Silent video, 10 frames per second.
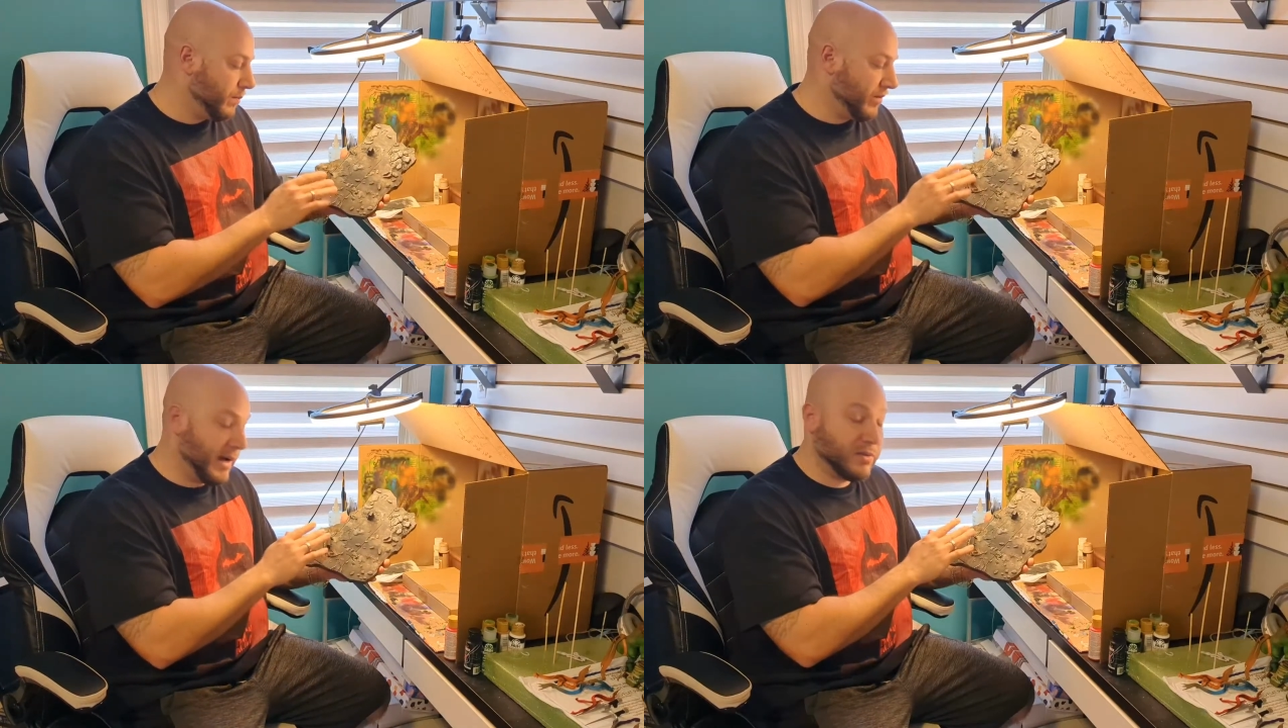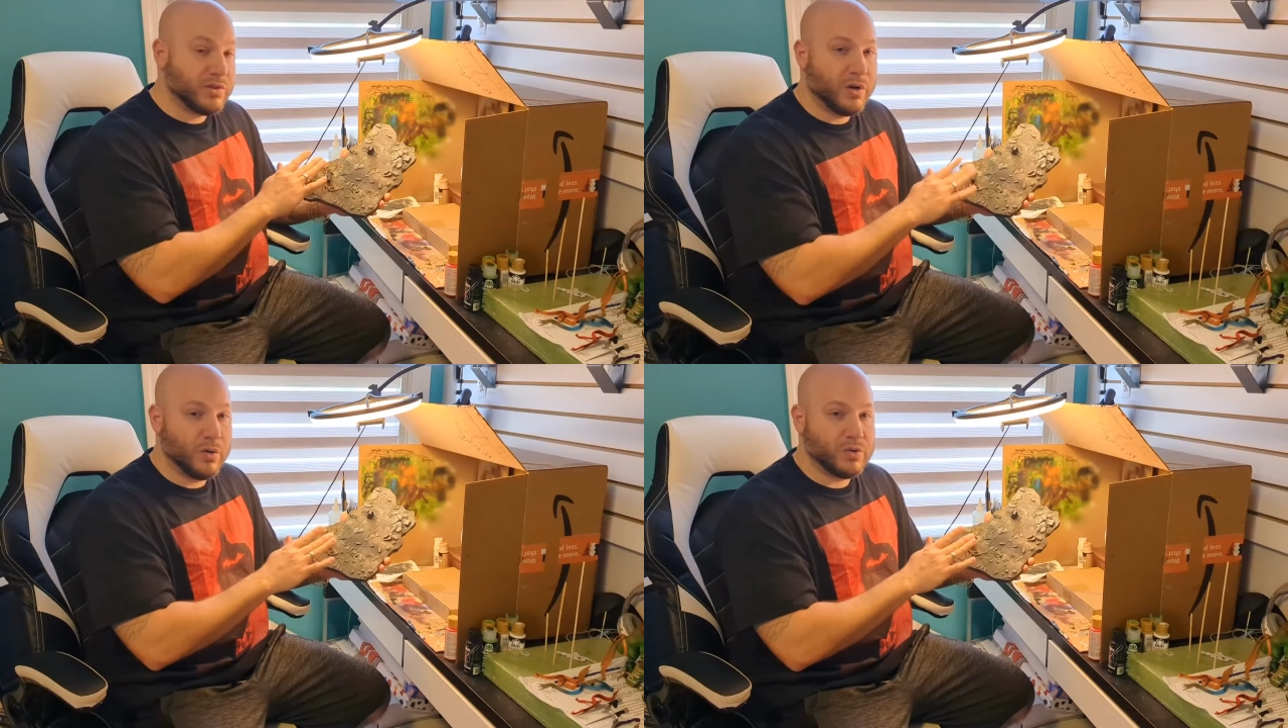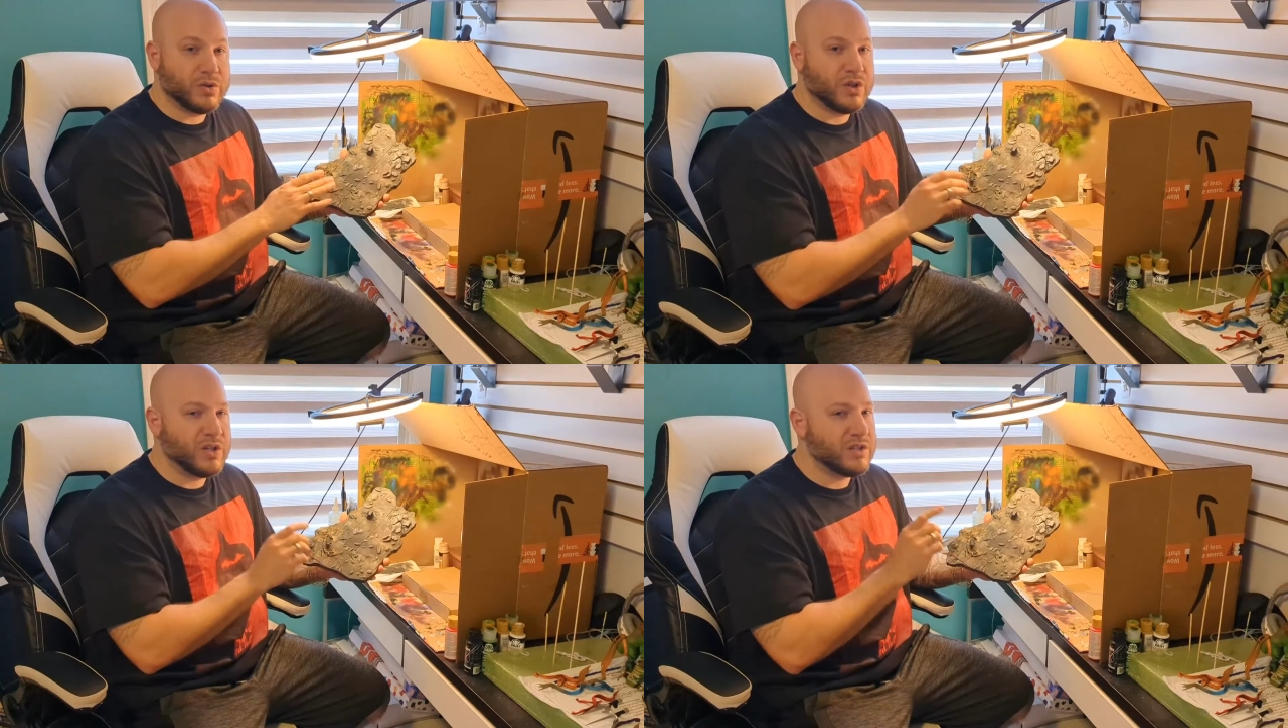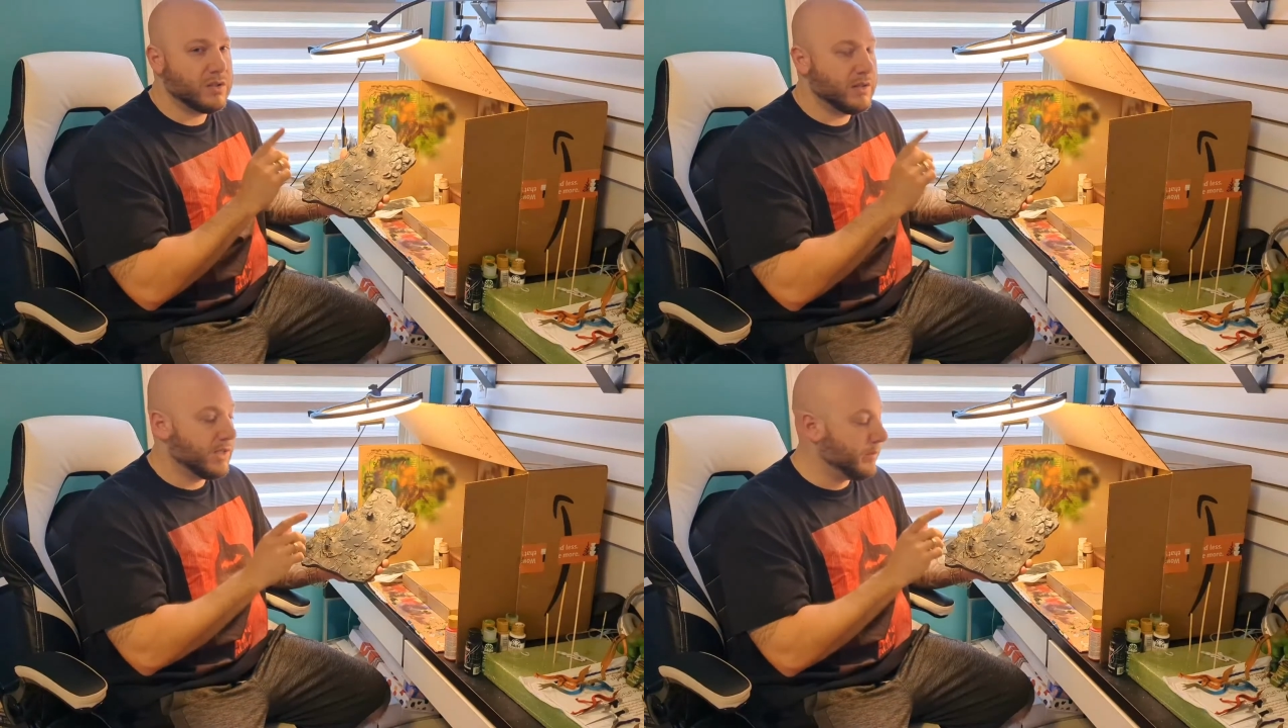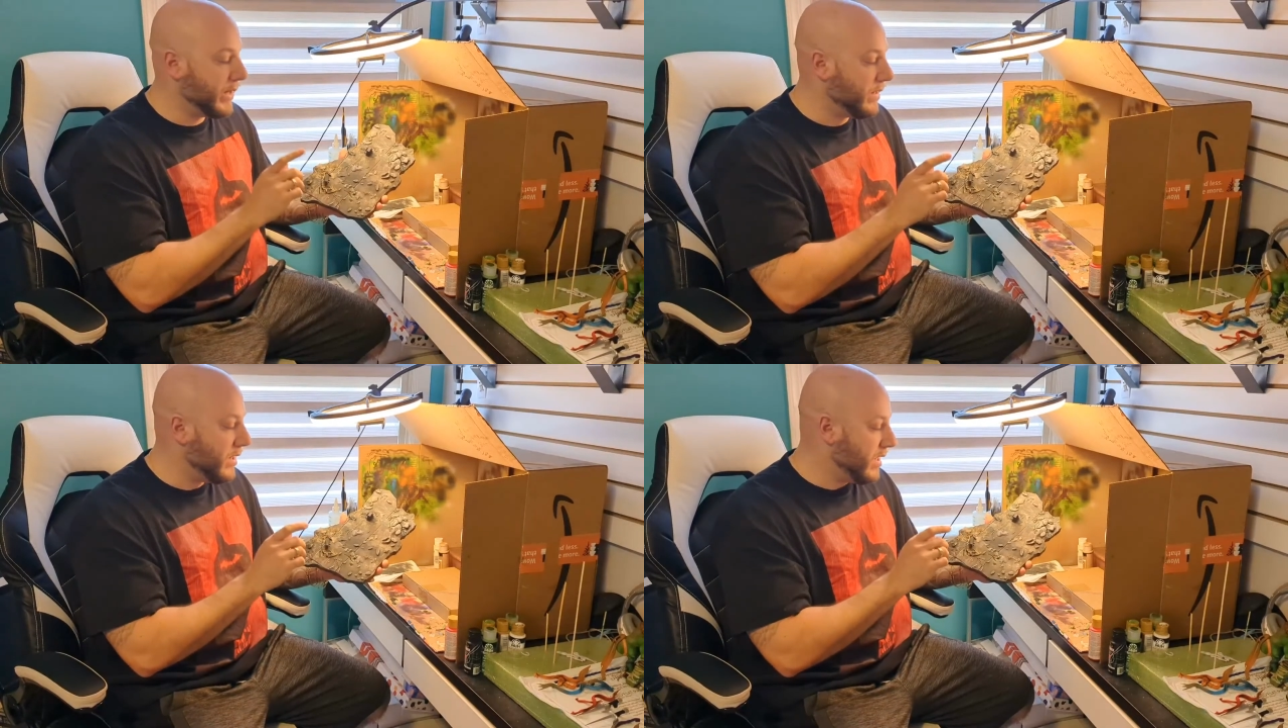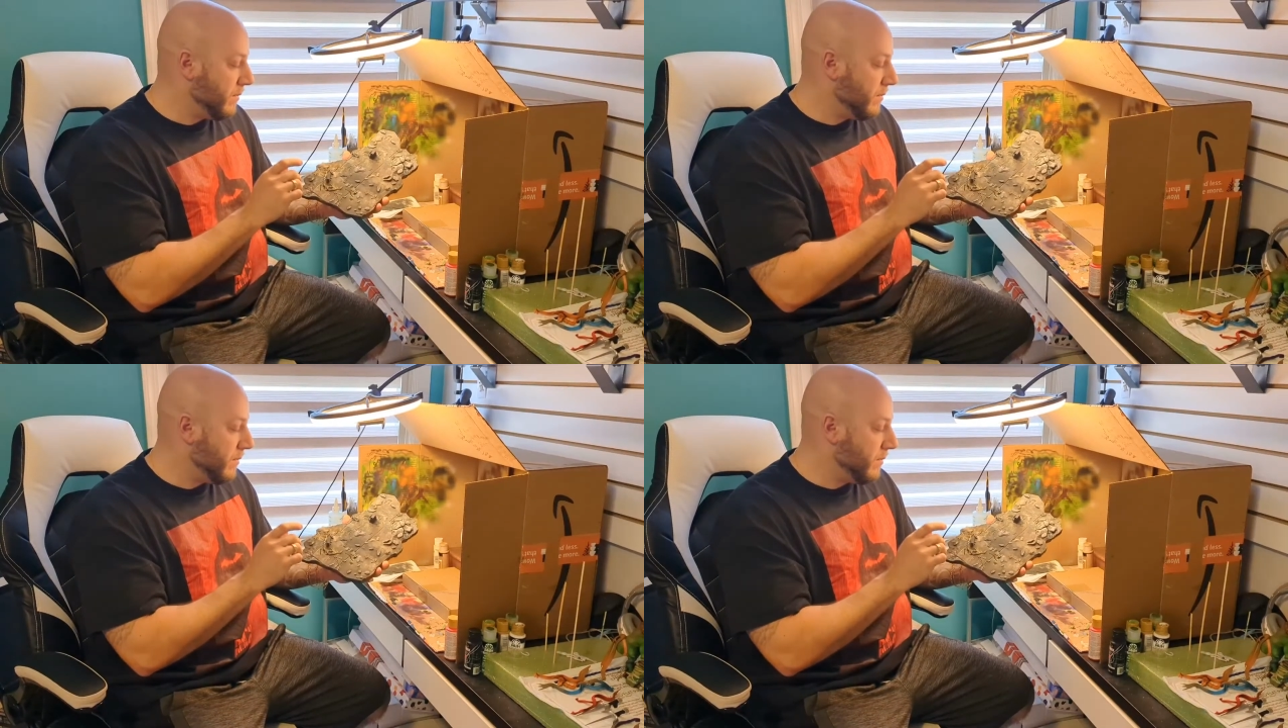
brown tones just a little bit